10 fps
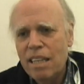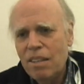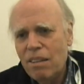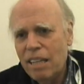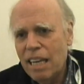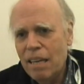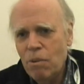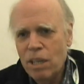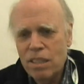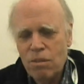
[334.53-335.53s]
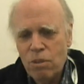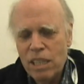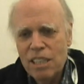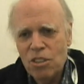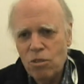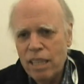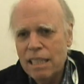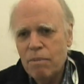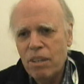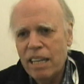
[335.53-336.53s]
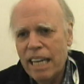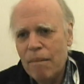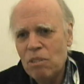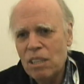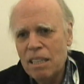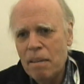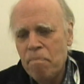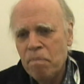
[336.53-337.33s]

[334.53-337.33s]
The other thing I want to really stress about games is